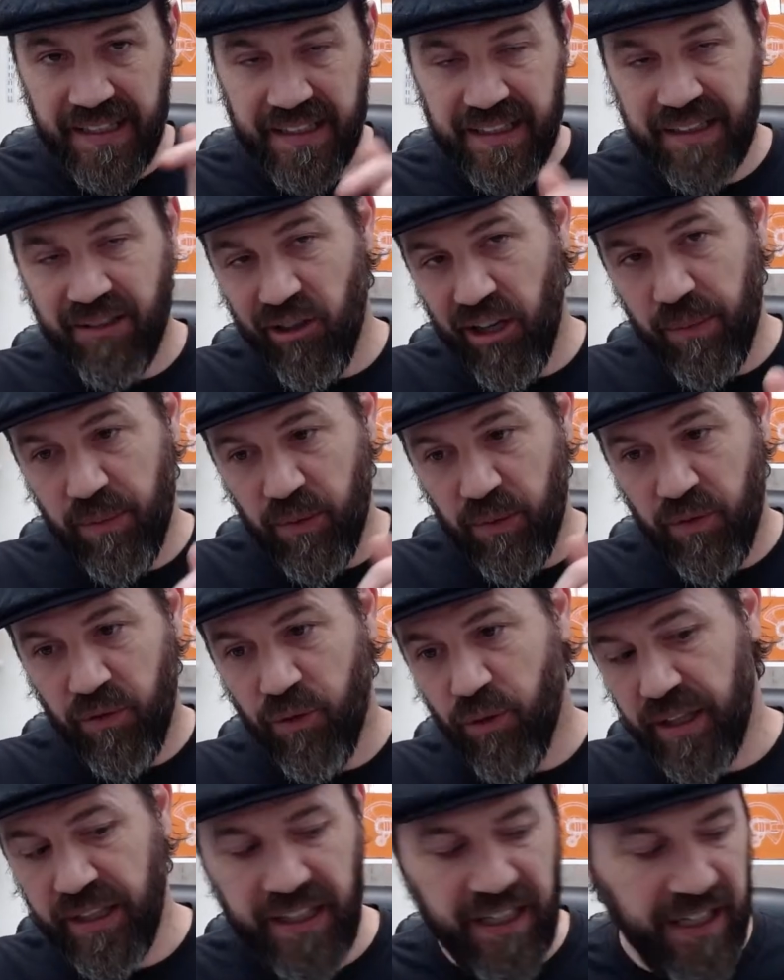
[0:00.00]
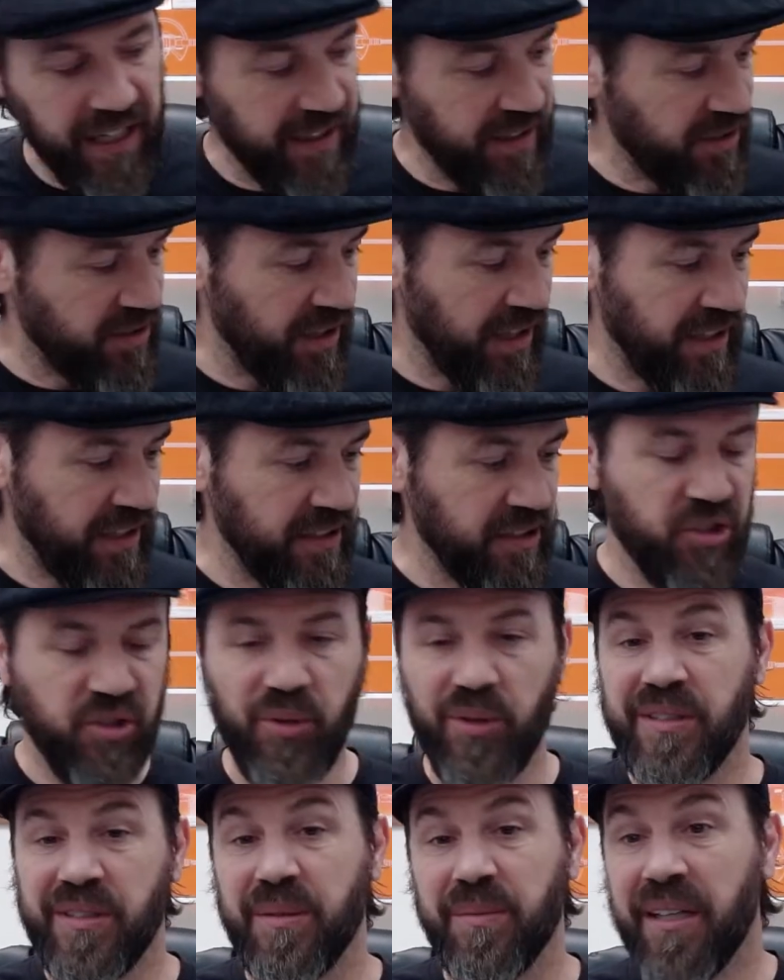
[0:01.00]
I could grab it before I got here so I can
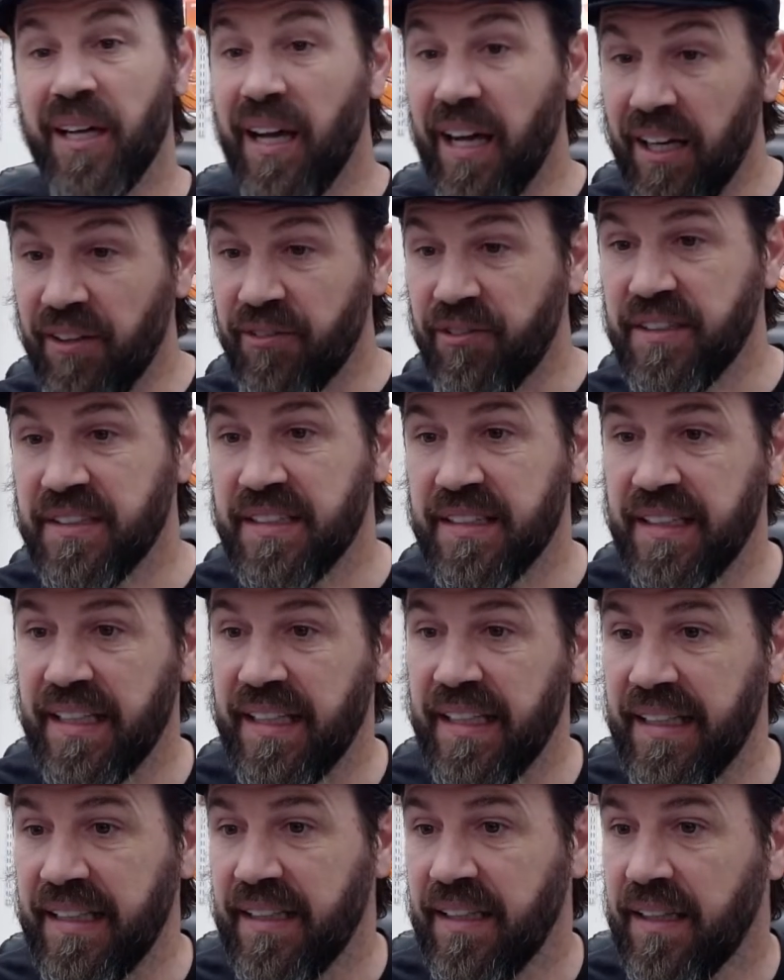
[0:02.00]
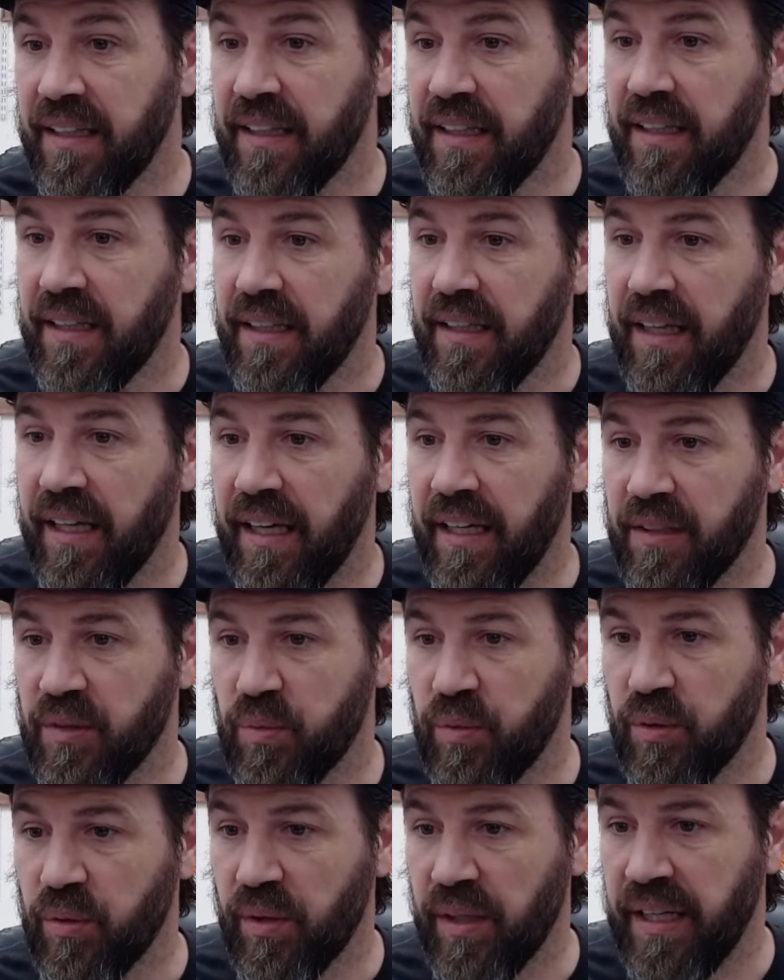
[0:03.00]
enjoy some coffee tonight as
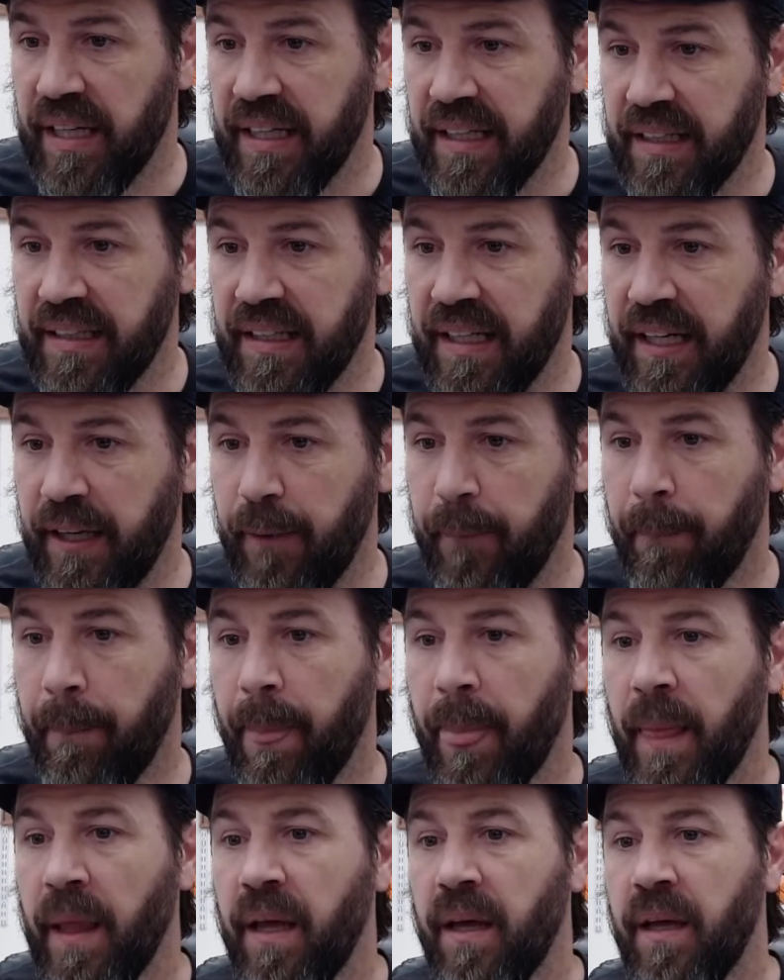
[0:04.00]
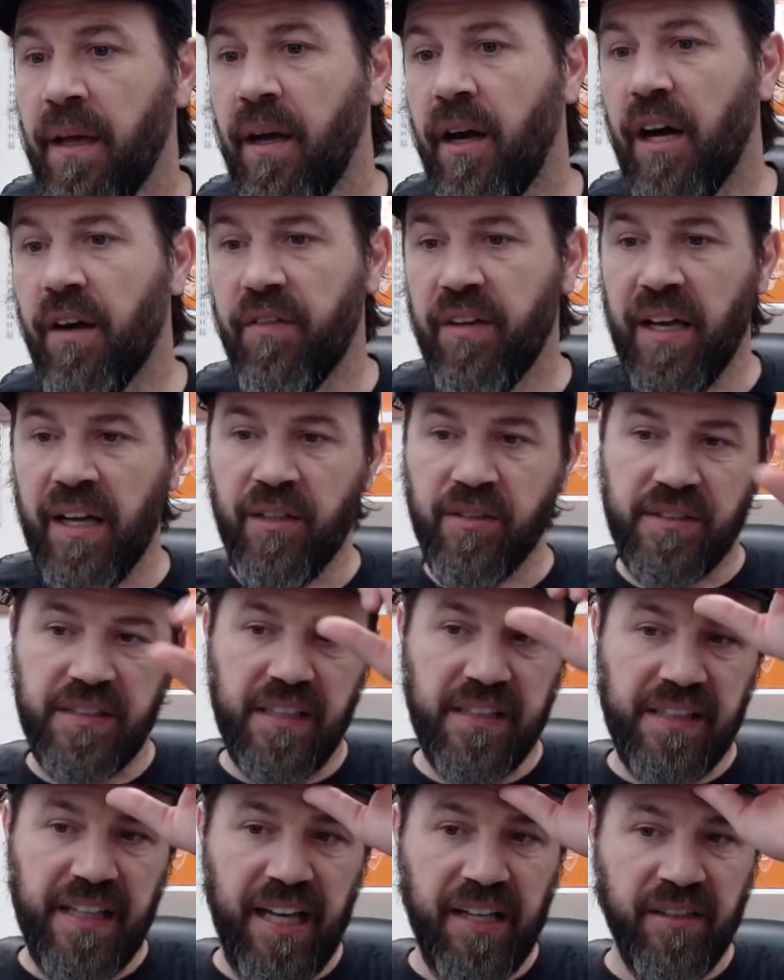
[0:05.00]
we were hanging out. Harvey Aho
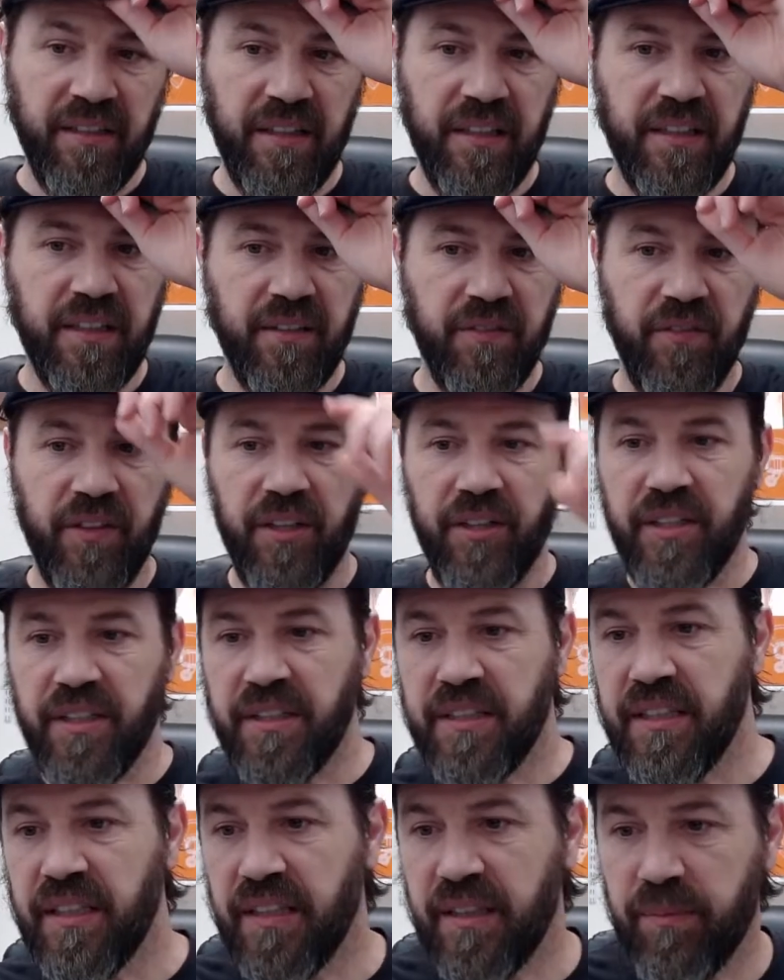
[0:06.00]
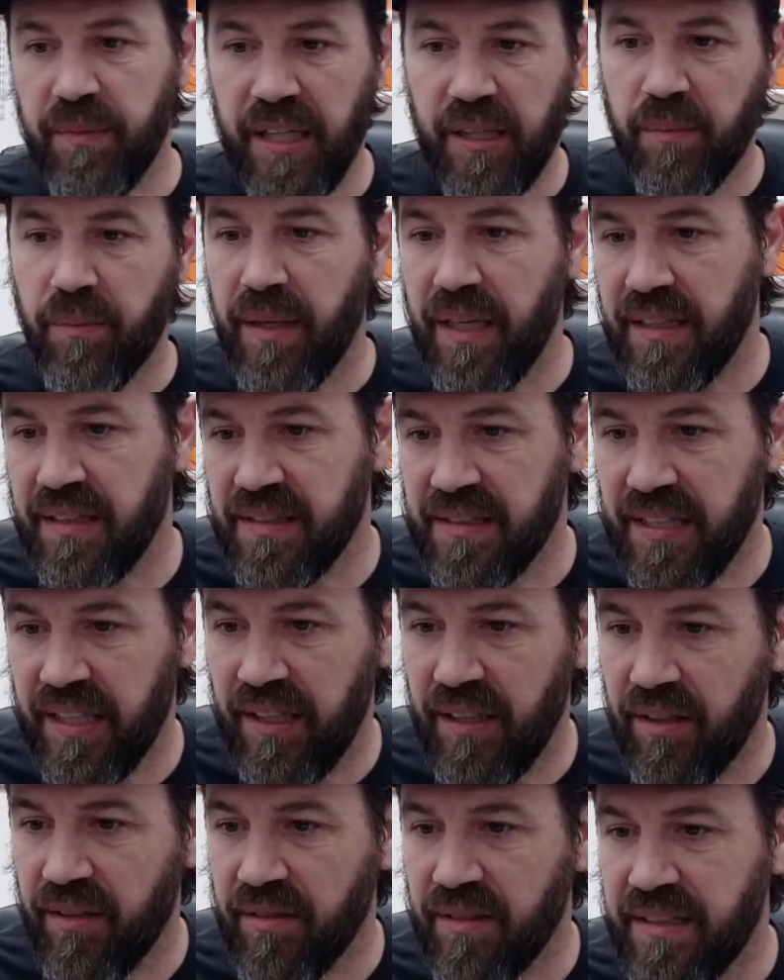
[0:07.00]
says loud and clear, very good. Mountain Man is
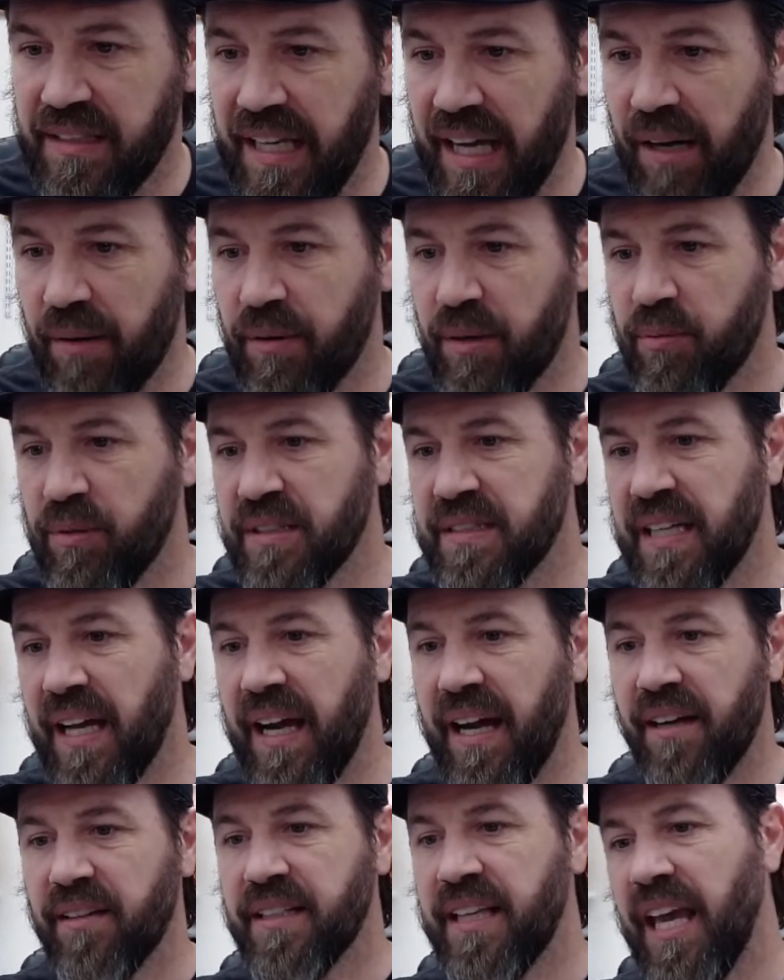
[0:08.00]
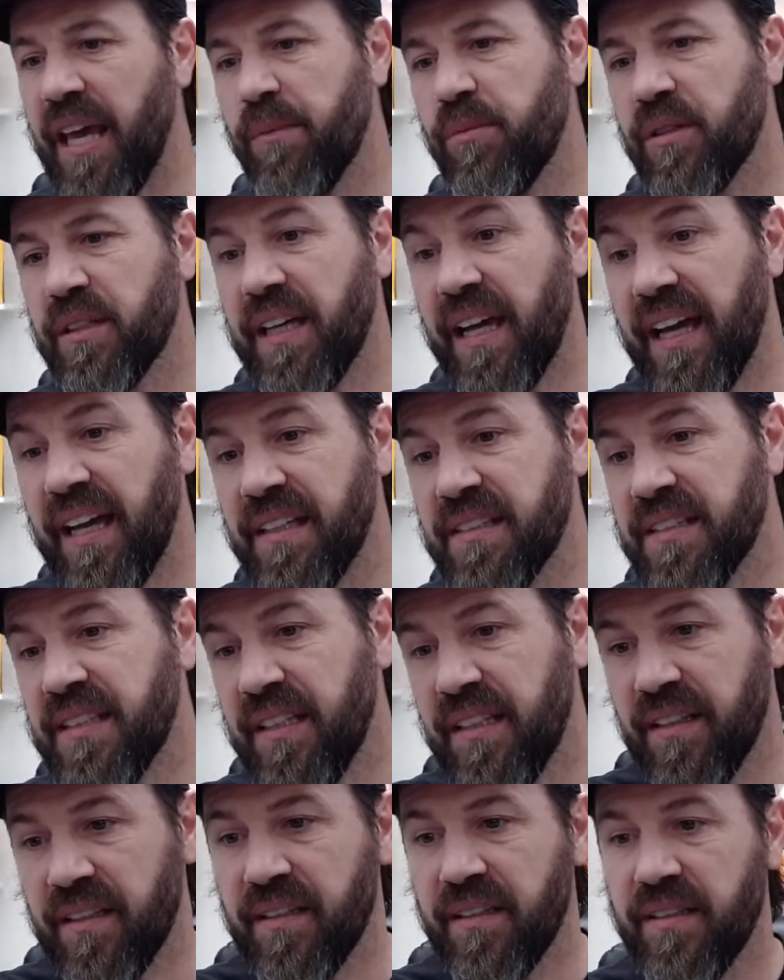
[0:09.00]
here. Gary, retired cable guy, is
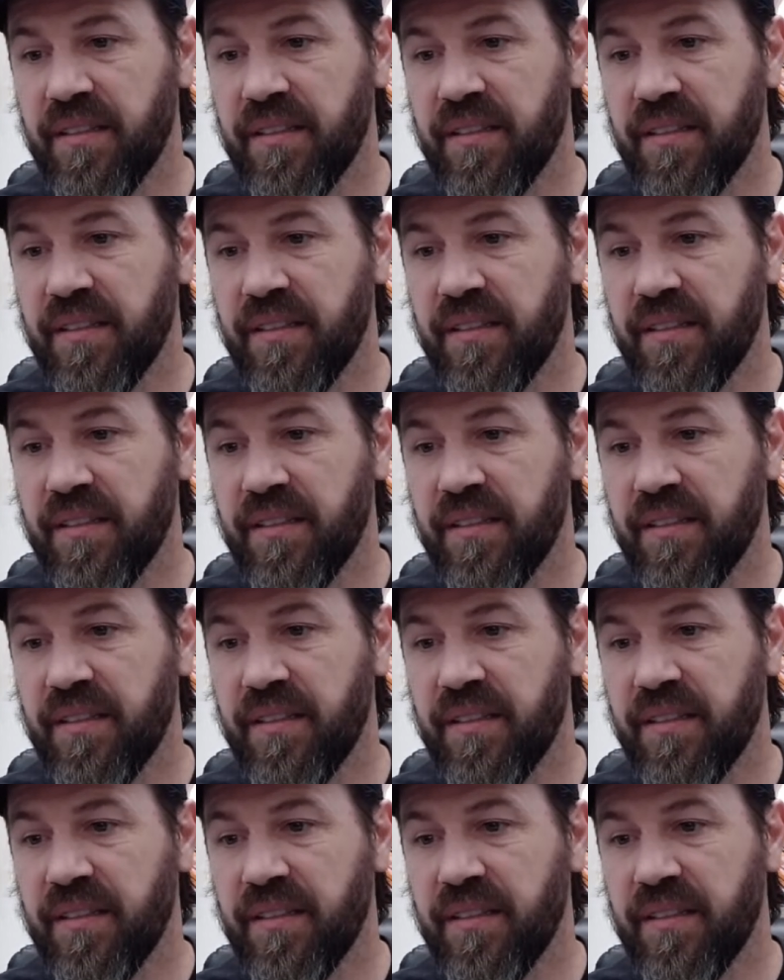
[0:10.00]
here.